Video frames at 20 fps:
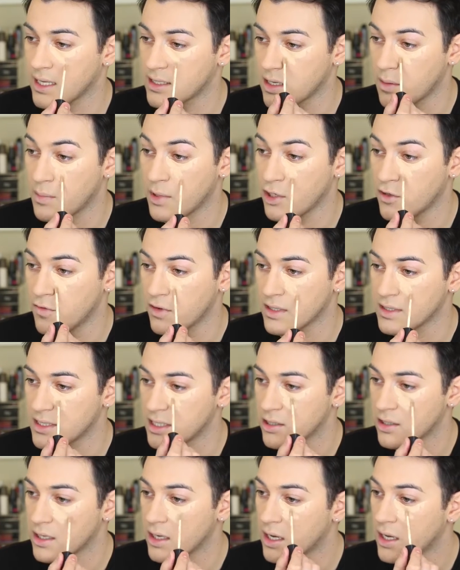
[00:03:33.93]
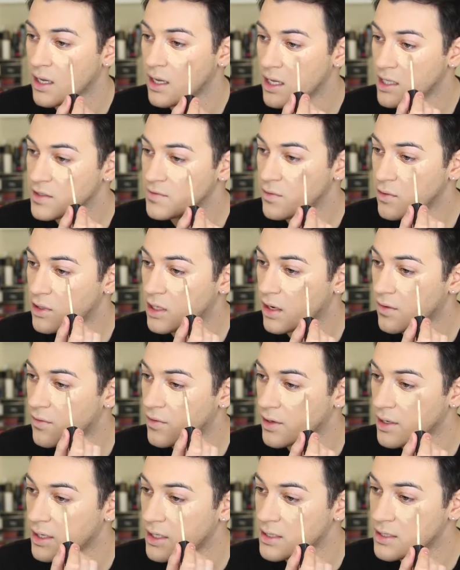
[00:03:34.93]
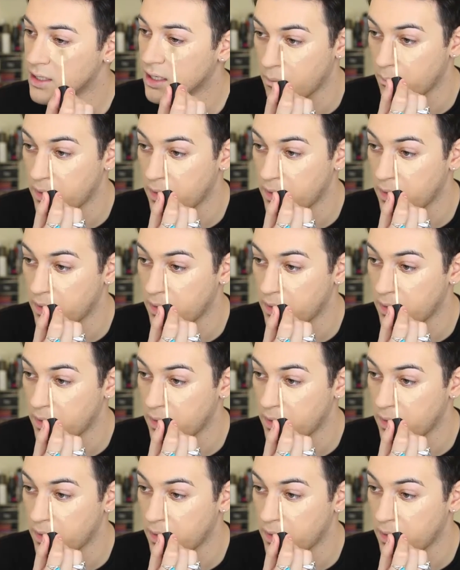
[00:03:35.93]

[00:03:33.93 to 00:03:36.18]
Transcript: It's a beautiful concealer, full coverage,